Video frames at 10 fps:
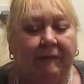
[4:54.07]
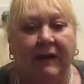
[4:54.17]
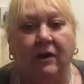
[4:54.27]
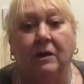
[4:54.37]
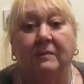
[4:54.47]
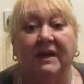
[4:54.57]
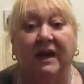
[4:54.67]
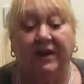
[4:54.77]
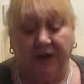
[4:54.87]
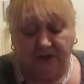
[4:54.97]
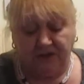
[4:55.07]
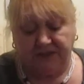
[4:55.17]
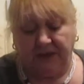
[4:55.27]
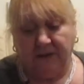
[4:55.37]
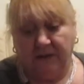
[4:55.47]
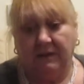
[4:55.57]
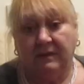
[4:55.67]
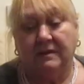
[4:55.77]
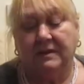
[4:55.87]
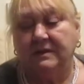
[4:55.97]
I call them a cardigan because they
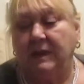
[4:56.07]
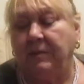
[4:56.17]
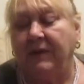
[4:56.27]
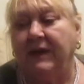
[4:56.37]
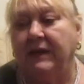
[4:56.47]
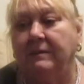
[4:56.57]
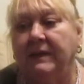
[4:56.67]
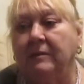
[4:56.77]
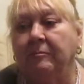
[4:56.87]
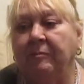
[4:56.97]
separate in the middle.